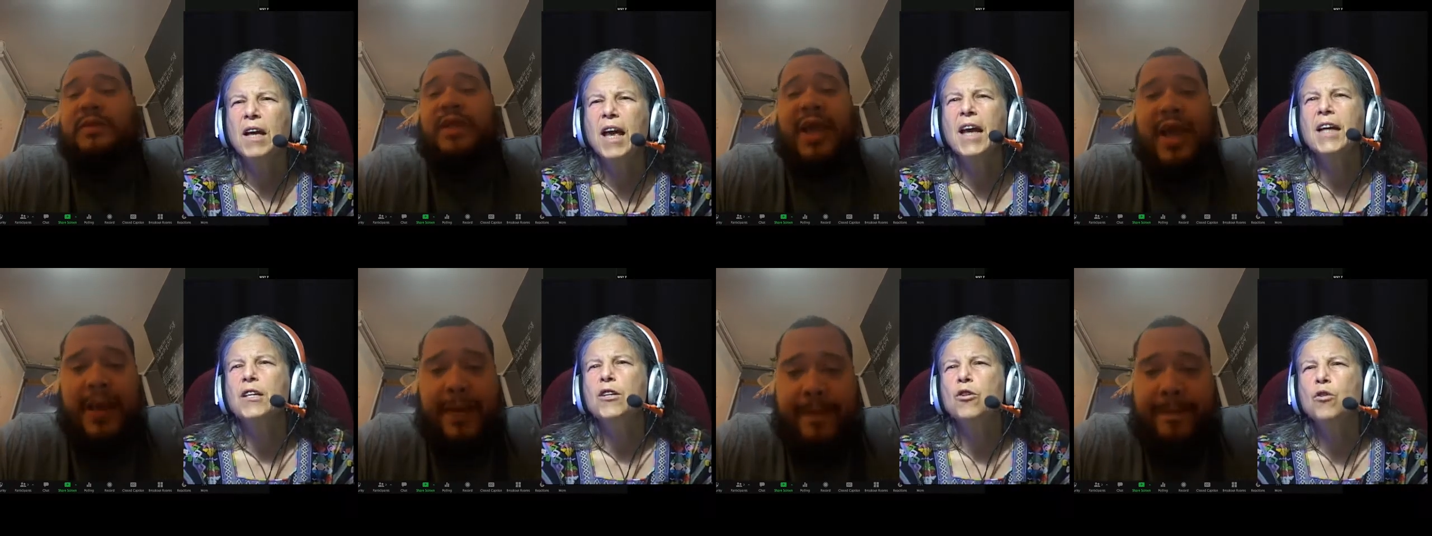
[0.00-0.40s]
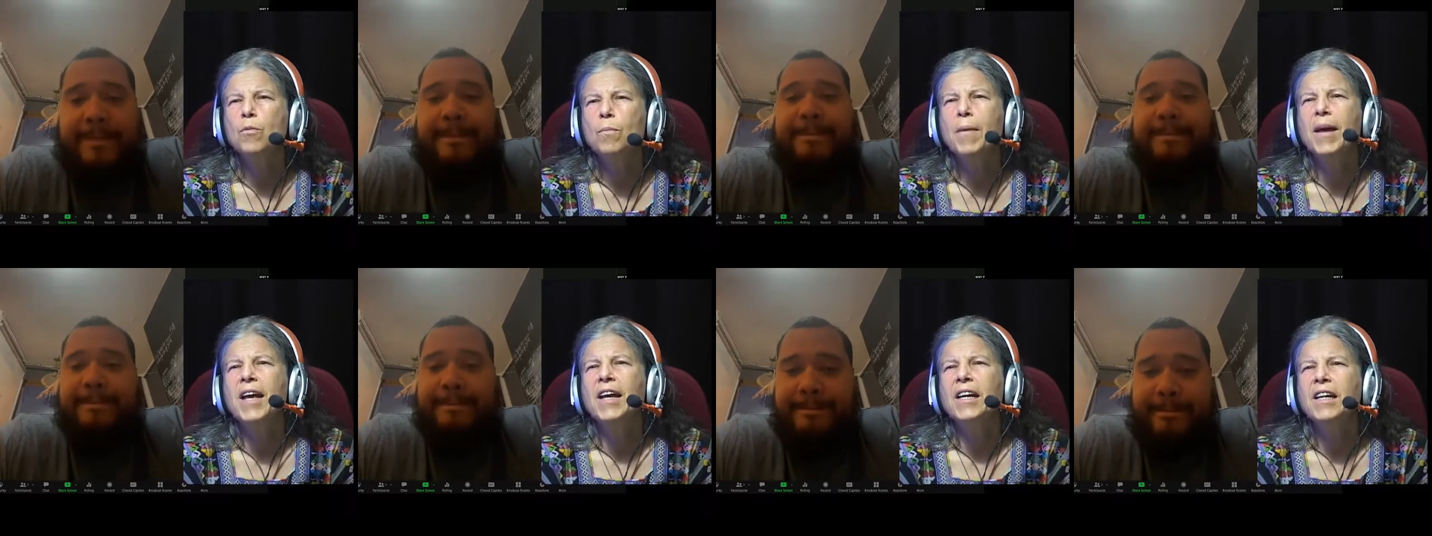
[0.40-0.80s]
Speaker 1: and
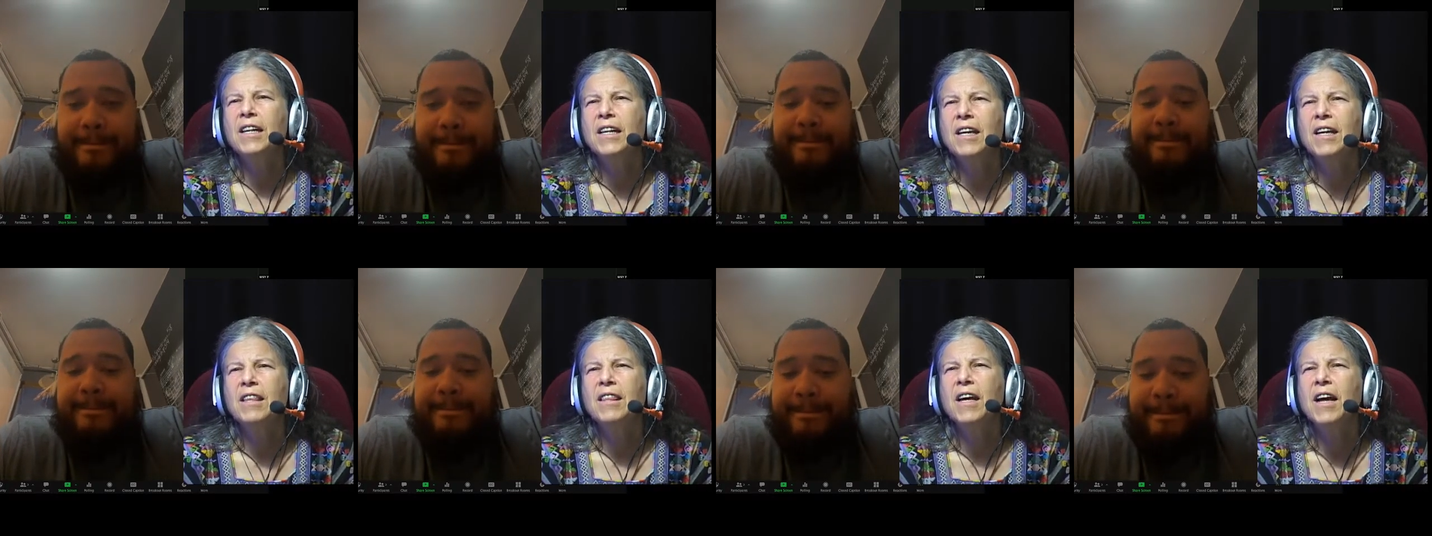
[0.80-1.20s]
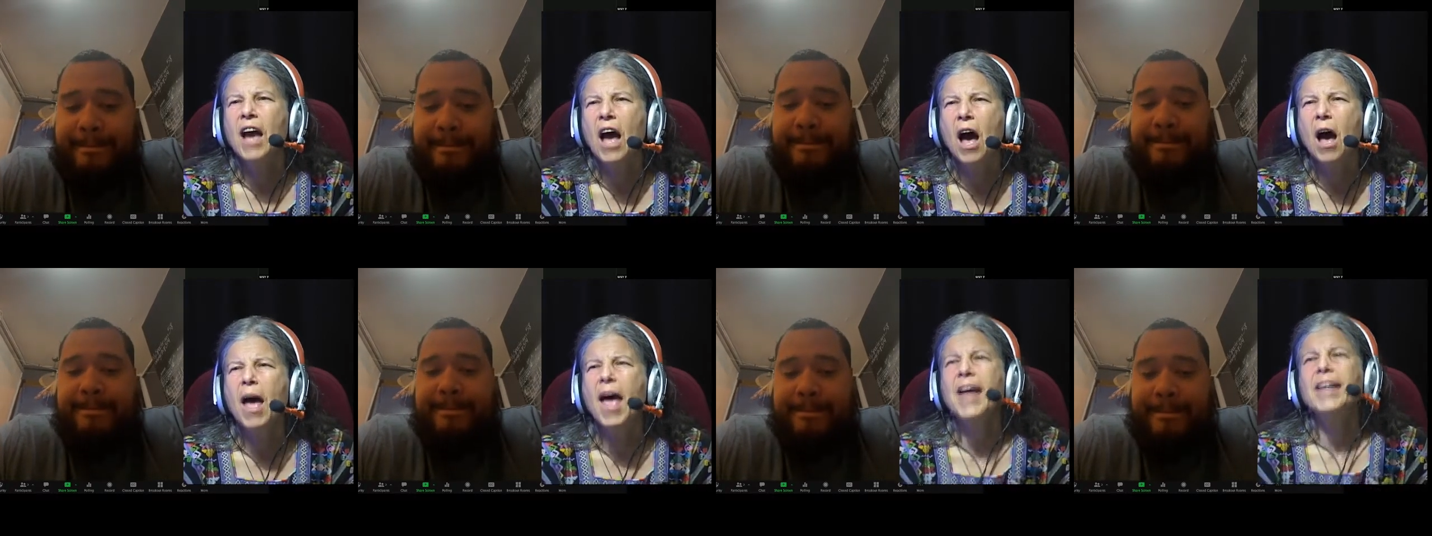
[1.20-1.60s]
humanity the
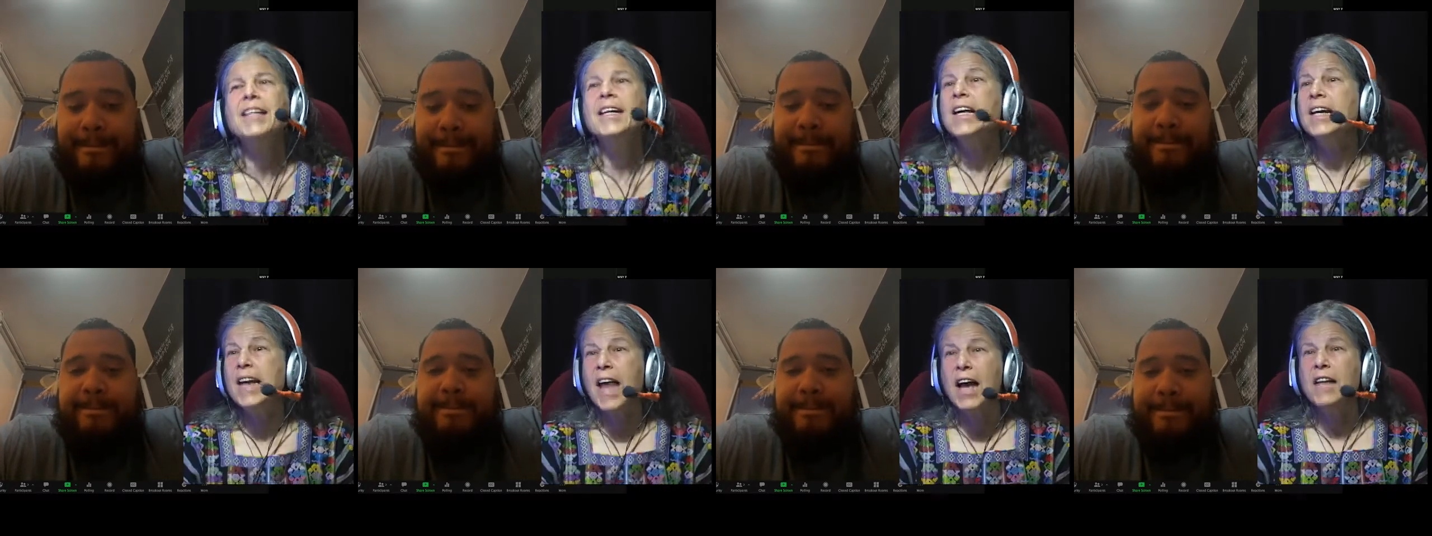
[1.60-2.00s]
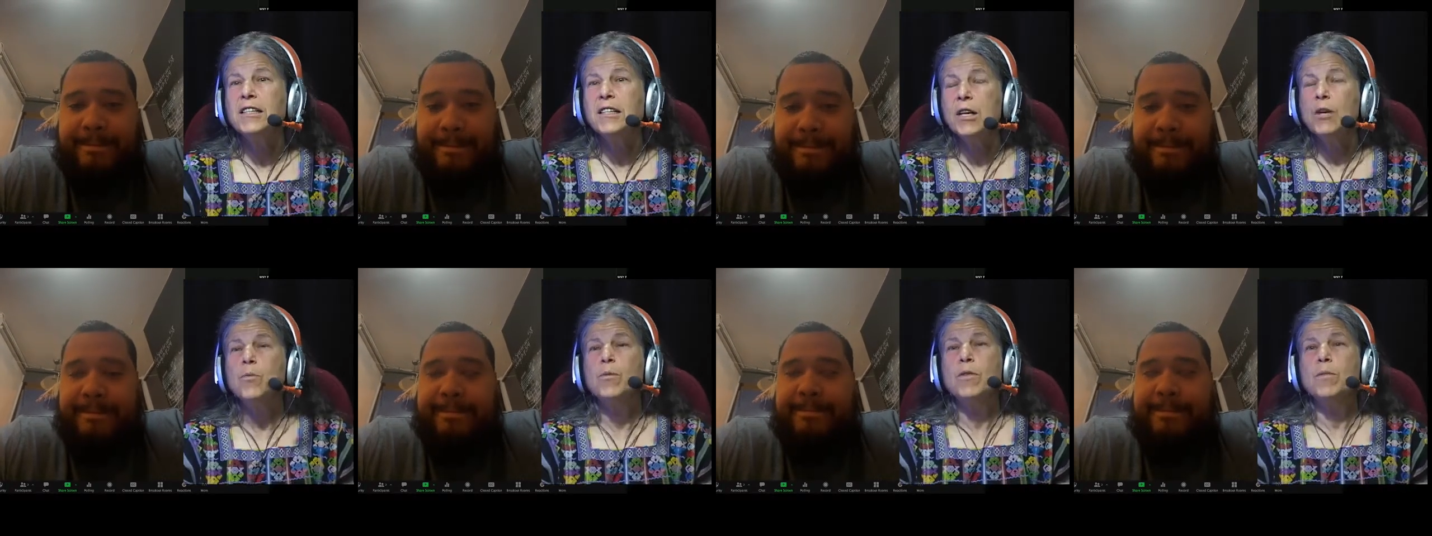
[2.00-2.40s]
con- and
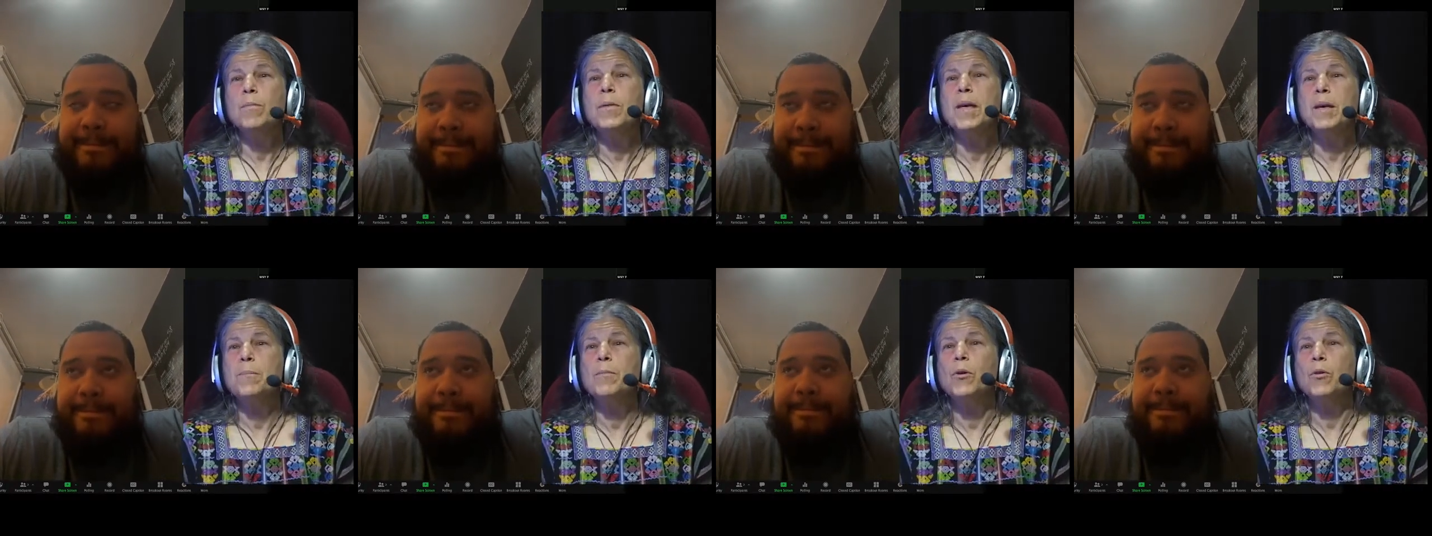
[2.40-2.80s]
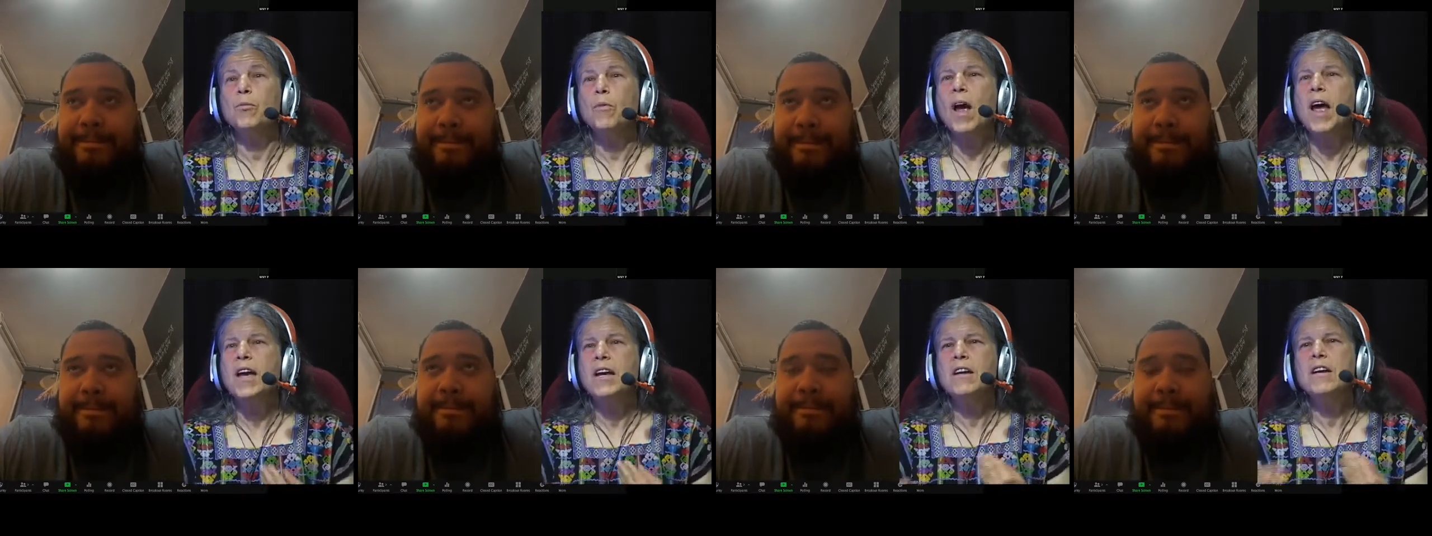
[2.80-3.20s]
connecting with people
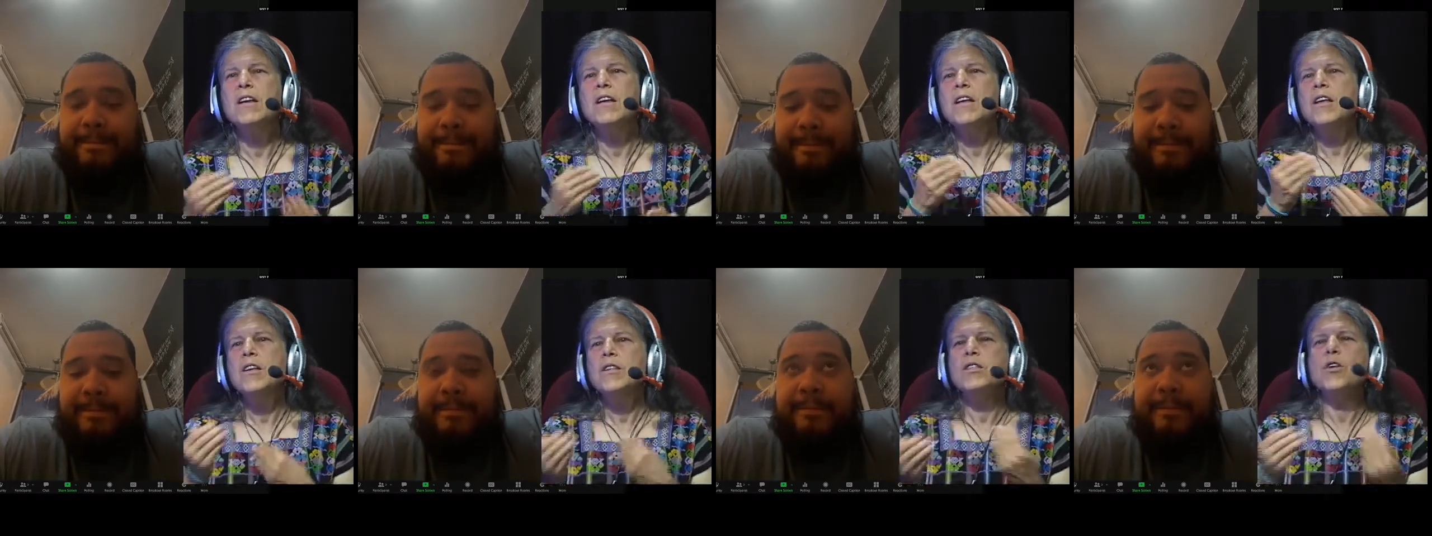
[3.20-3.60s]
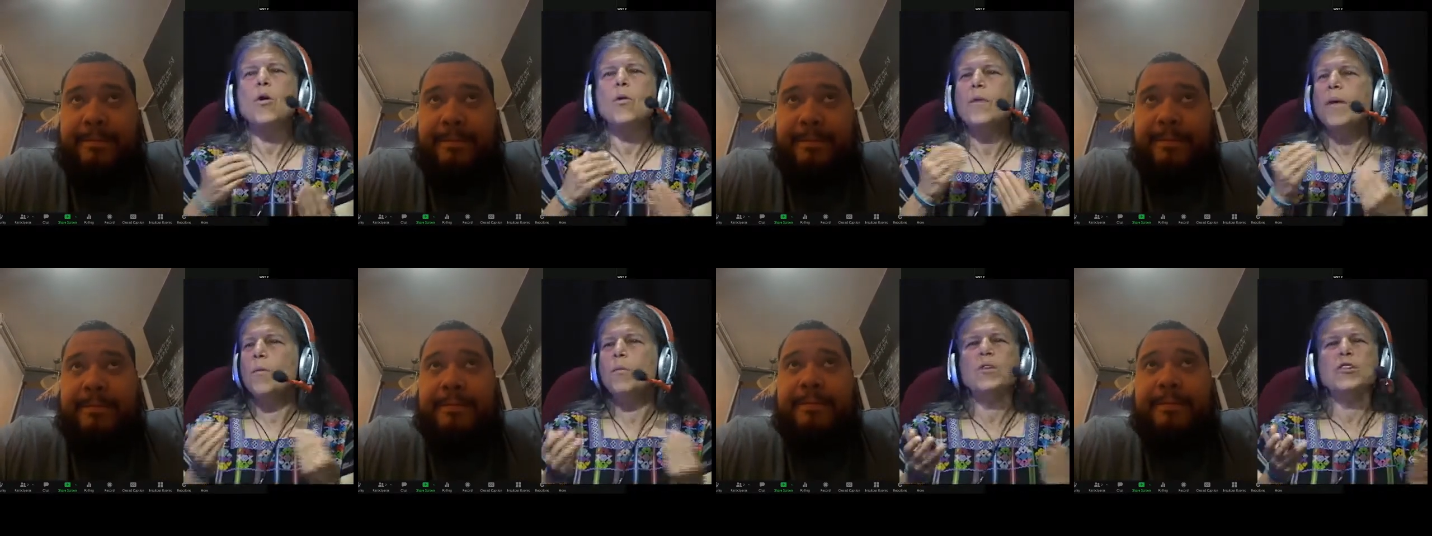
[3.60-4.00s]
right
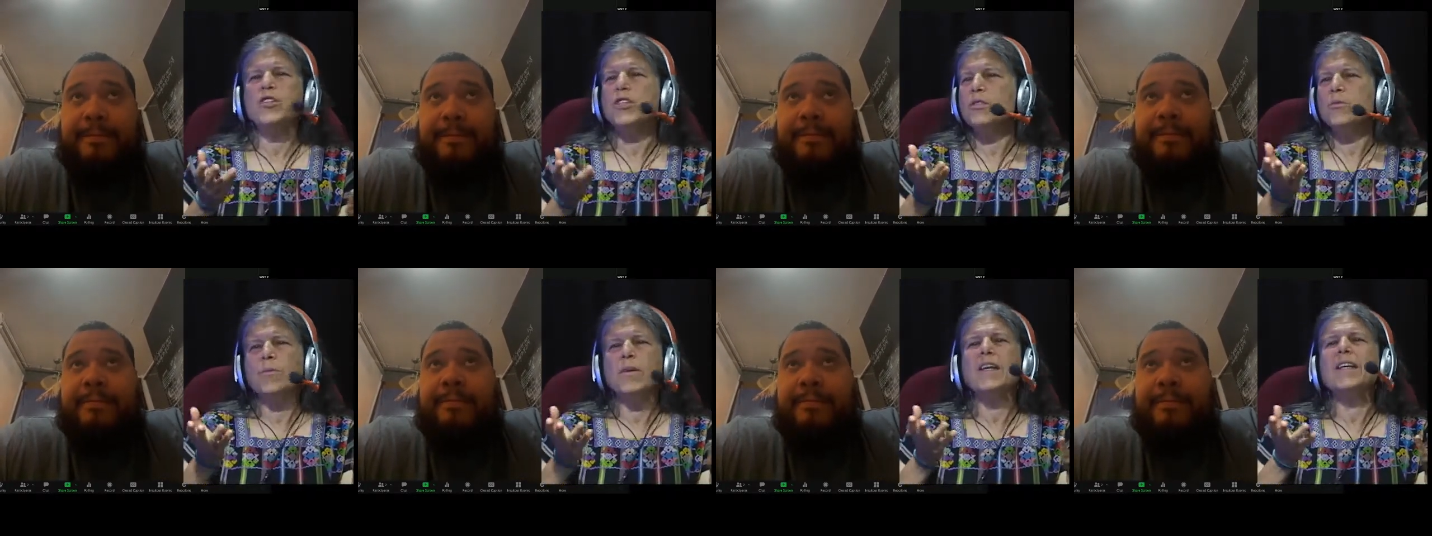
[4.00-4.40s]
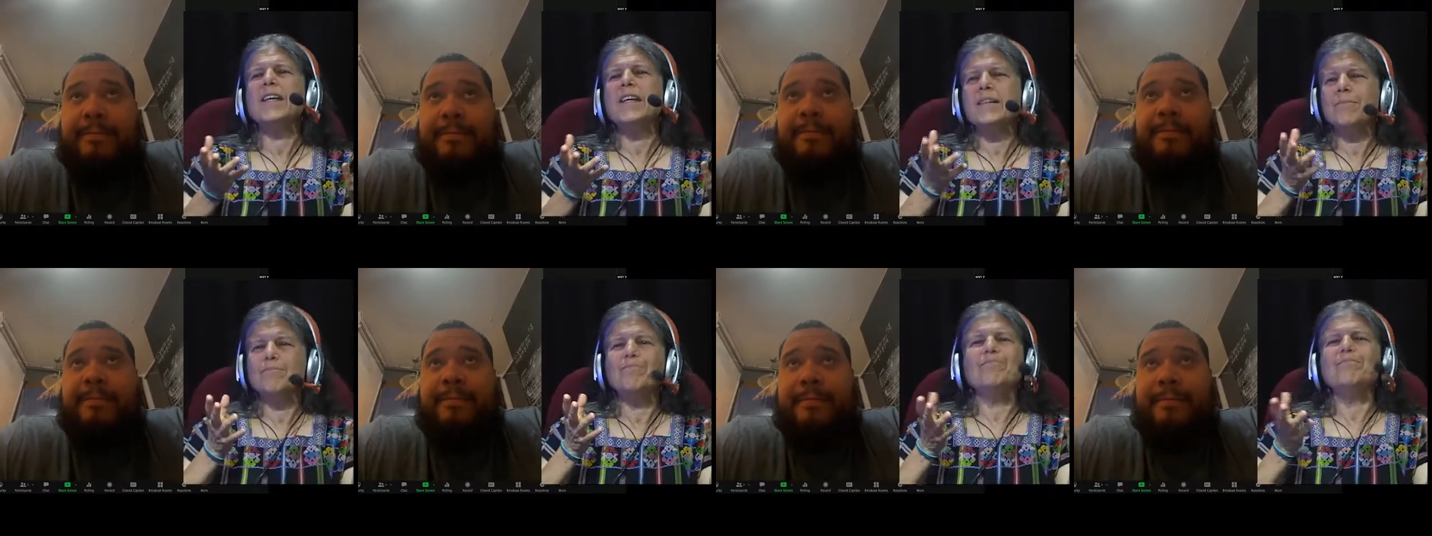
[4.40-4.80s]
so, which is
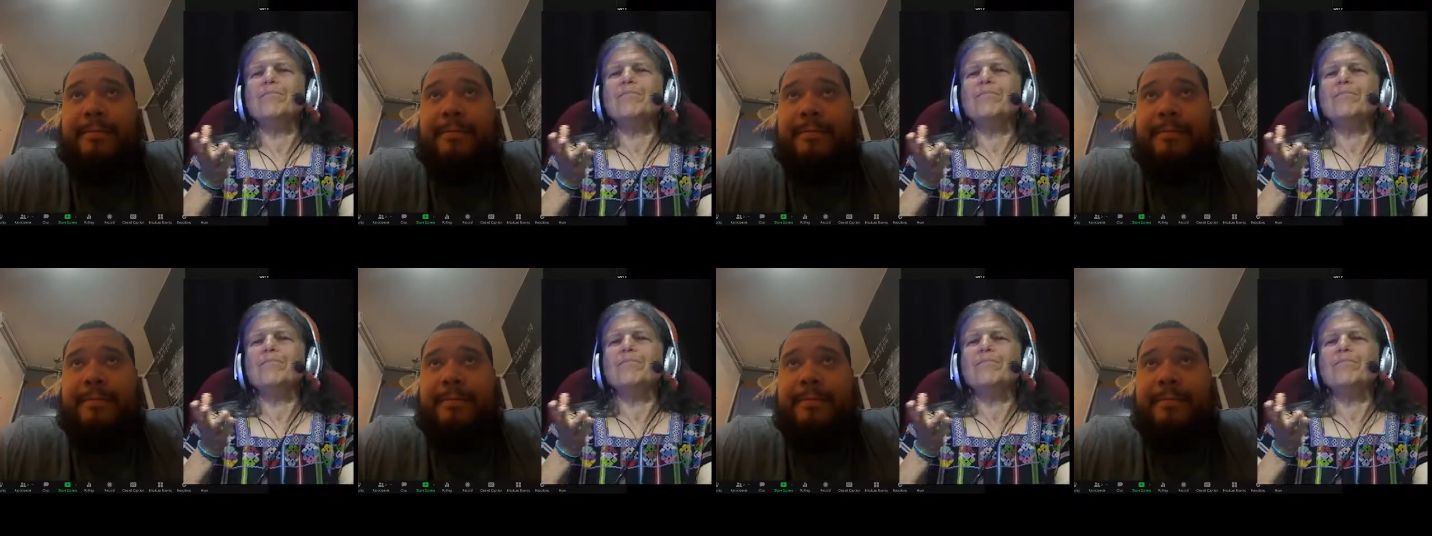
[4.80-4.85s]
really,